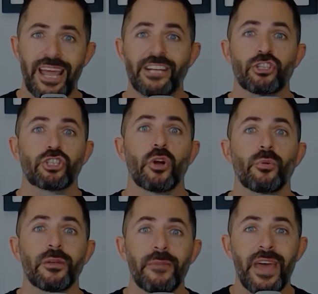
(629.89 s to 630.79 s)
and
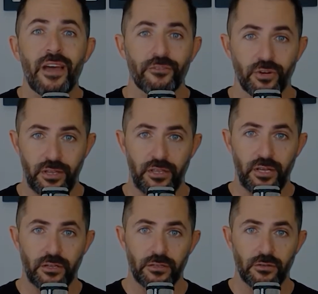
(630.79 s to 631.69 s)
show them everything.